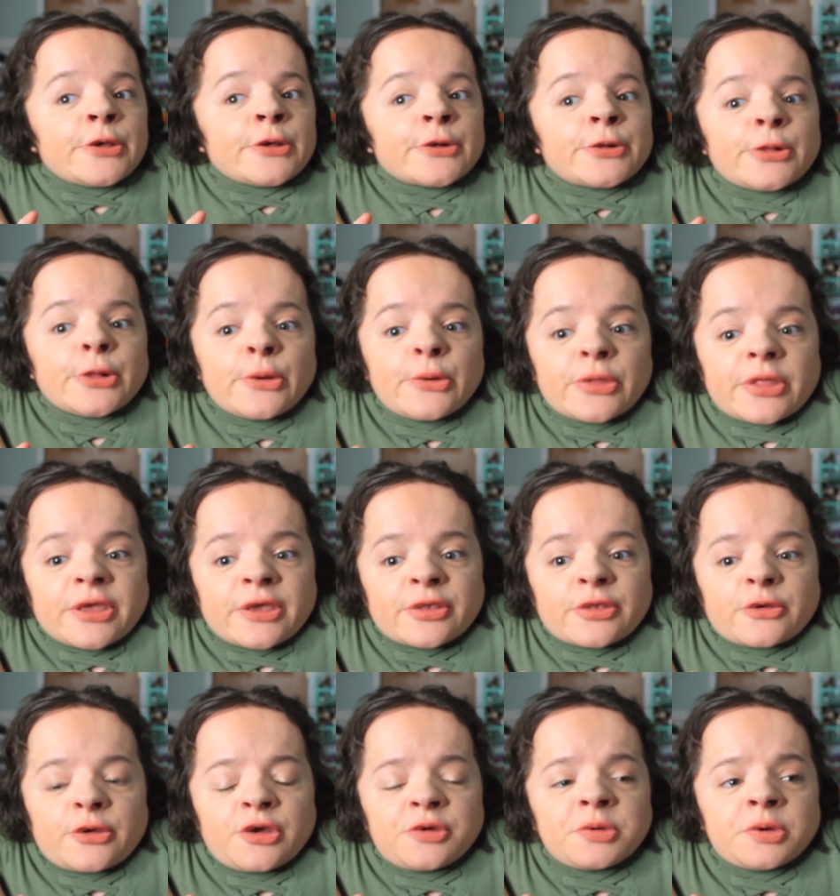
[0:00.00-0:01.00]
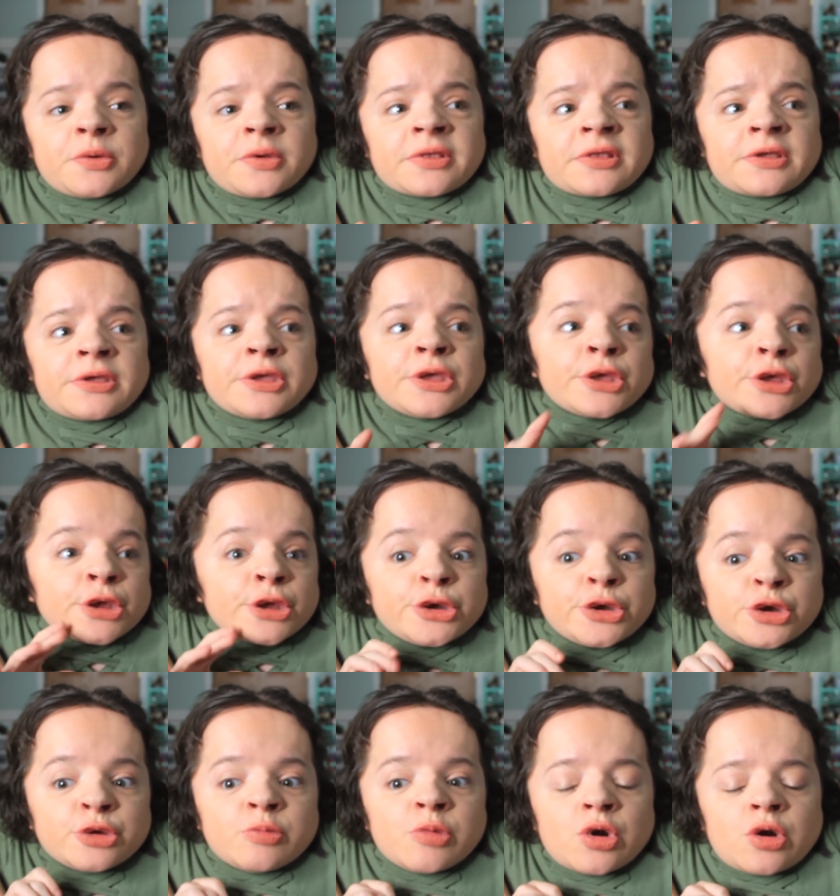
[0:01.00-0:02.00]
clothing, so I hope it wasn't
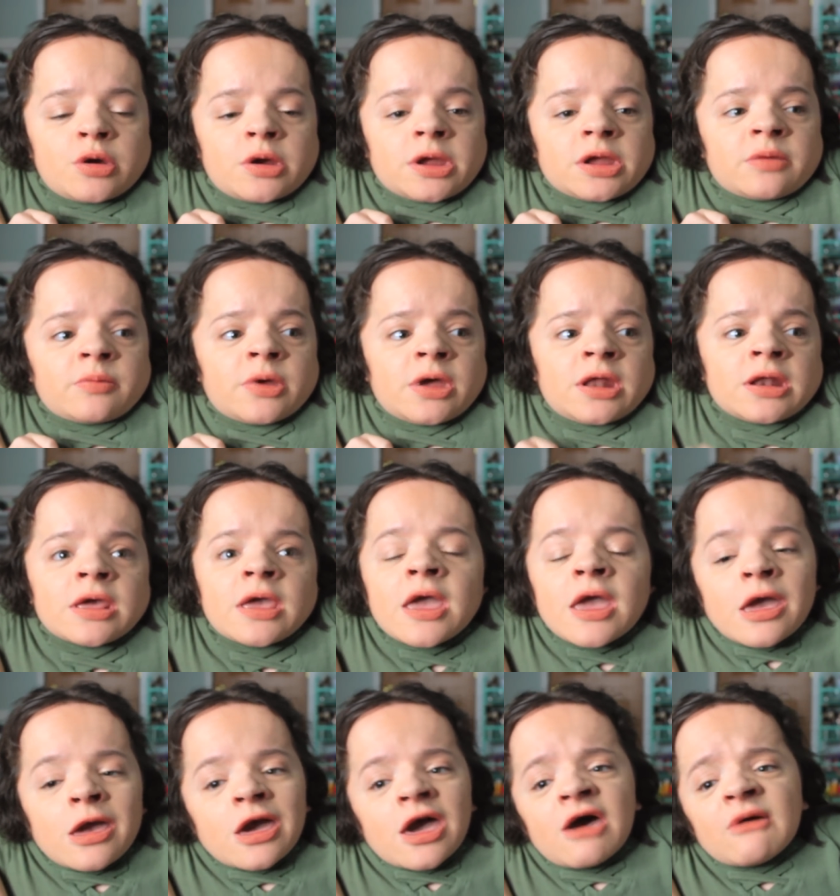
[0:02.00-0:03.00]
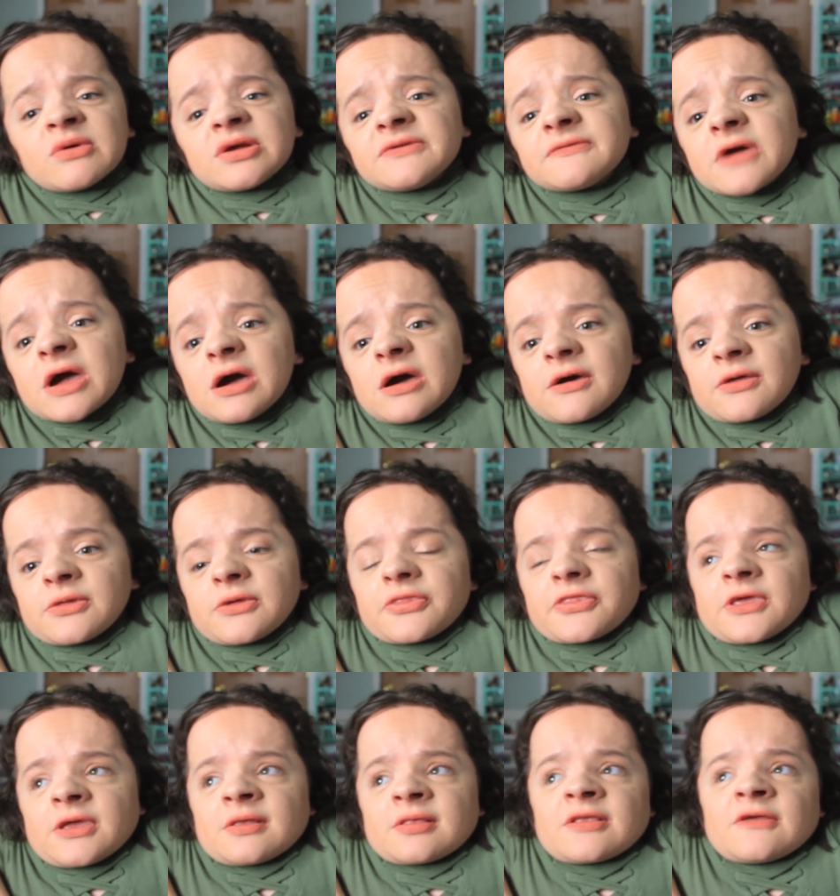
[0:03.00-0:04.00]
too boring, but I would have got other
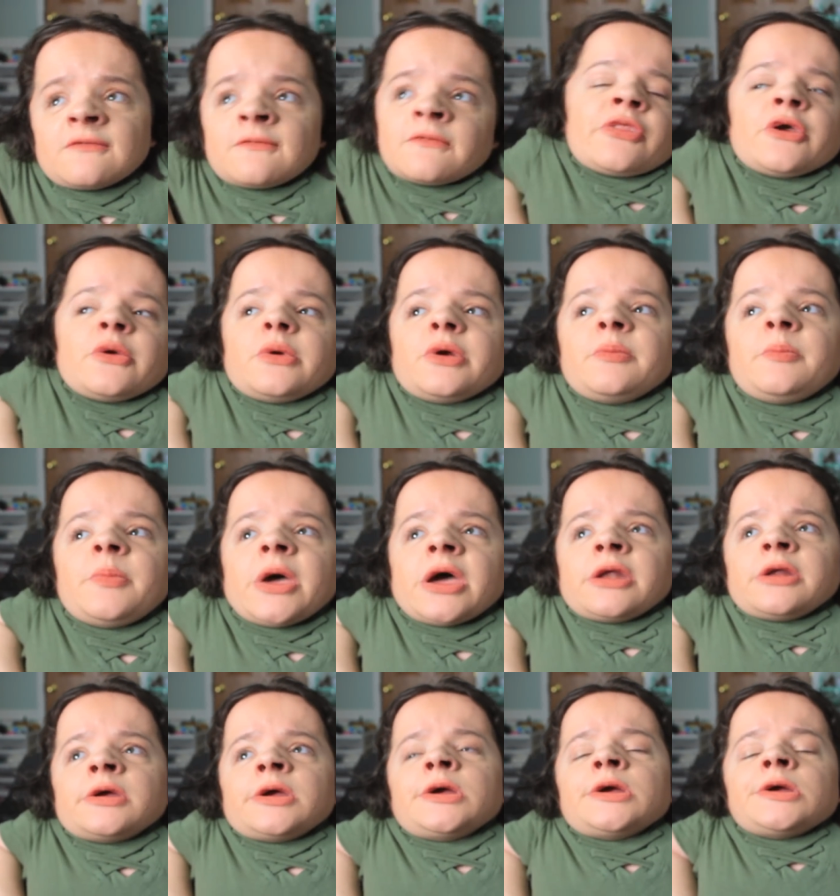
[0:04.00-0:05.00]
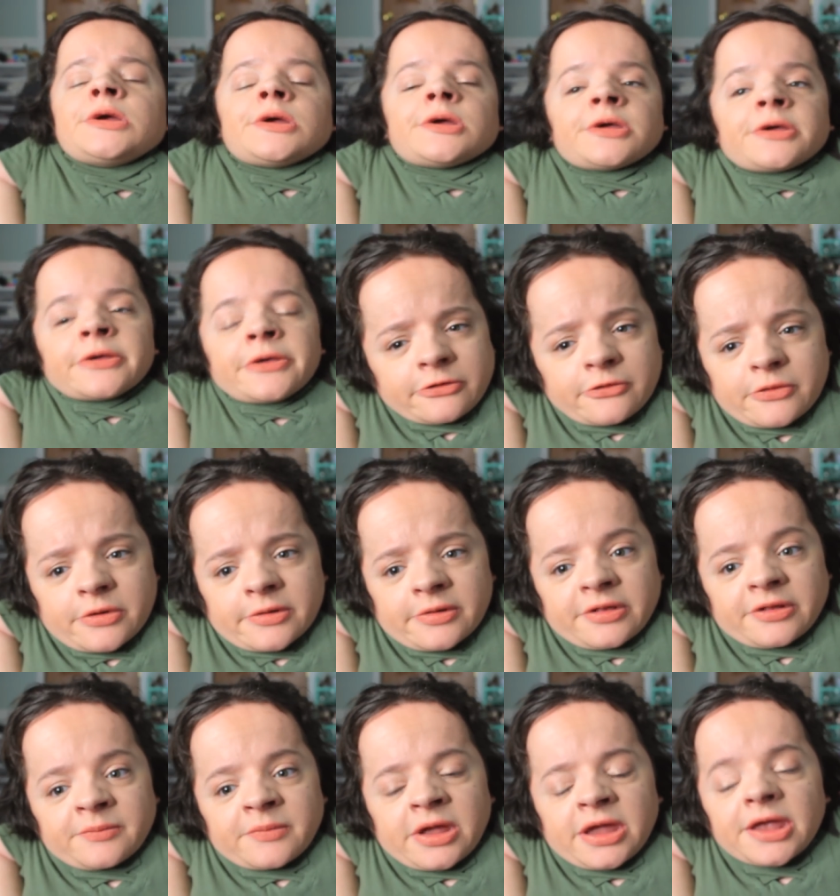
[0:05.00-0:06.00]
things if there were better
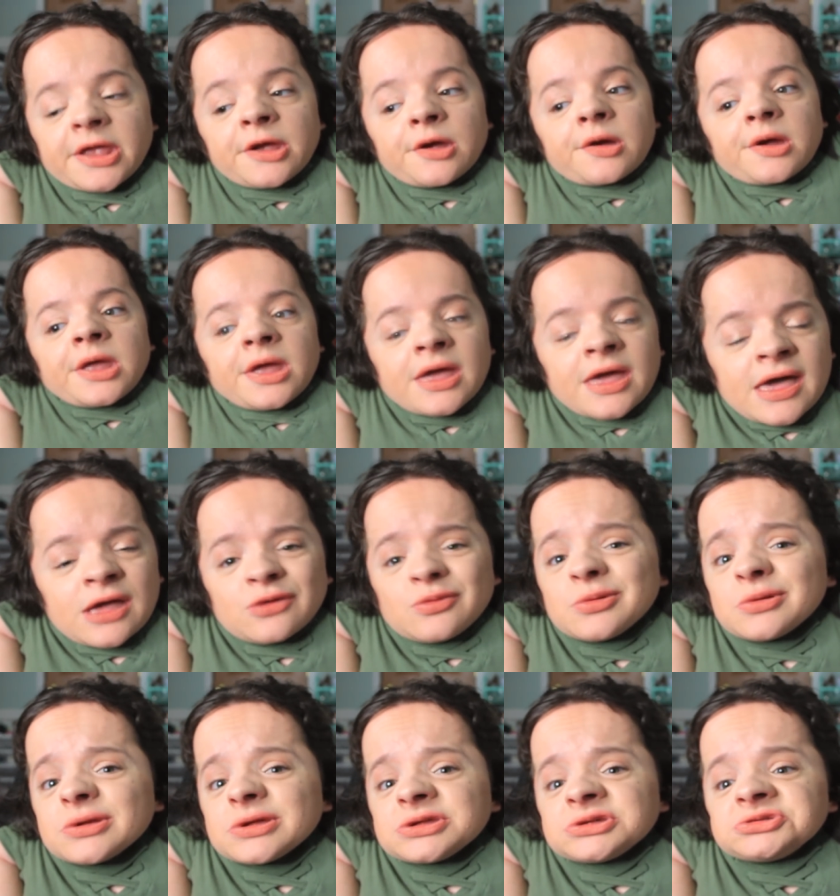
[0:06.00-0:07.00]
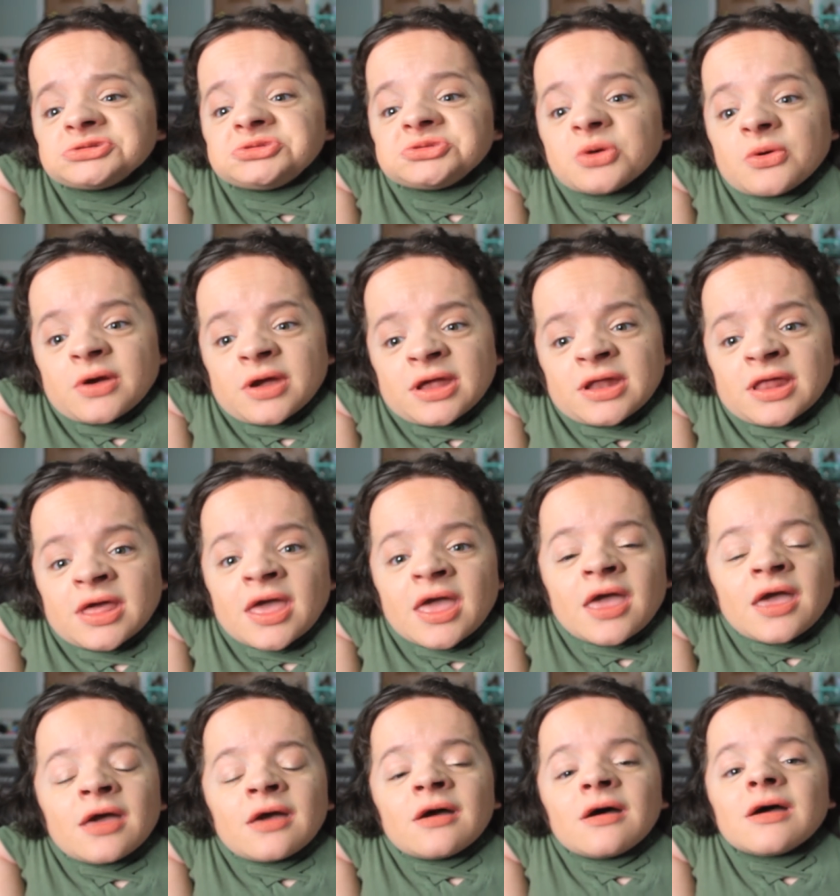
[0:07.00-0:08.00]
stores in my area. If you enjoyed,
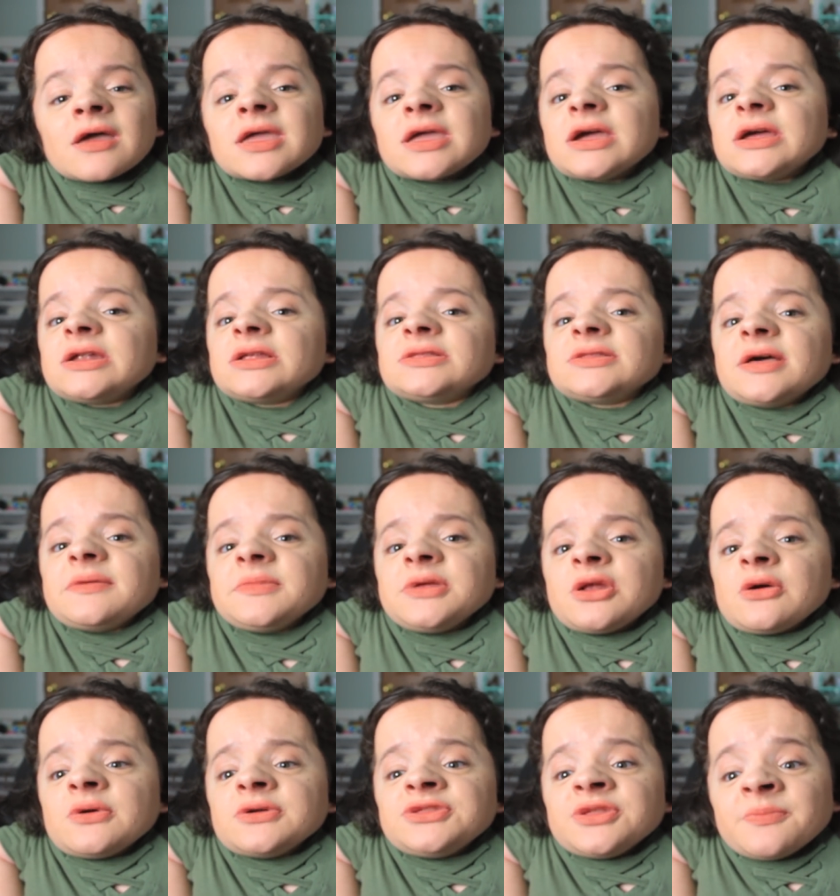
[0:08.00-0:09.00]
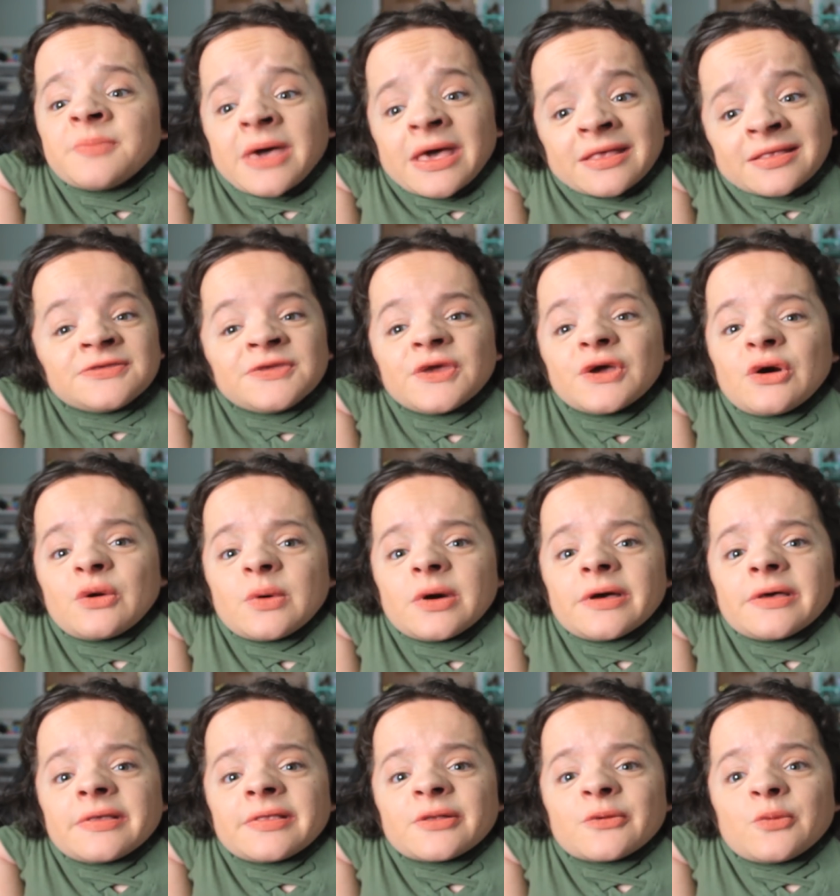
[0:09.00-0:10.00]
again, let me know what the best deal
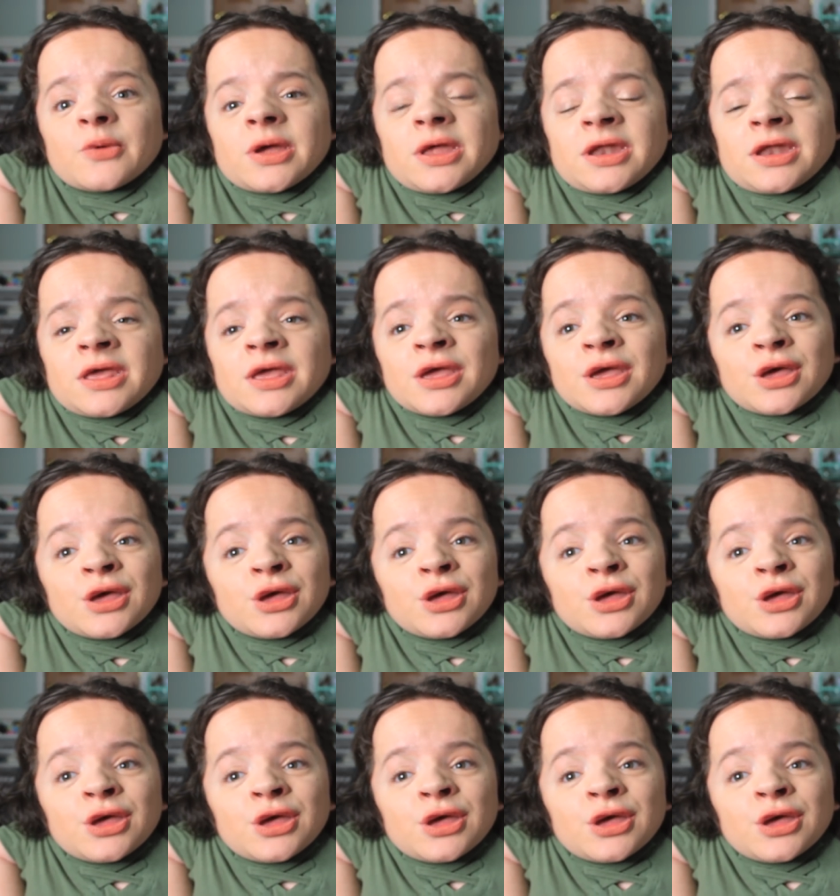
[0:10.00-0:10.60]
was when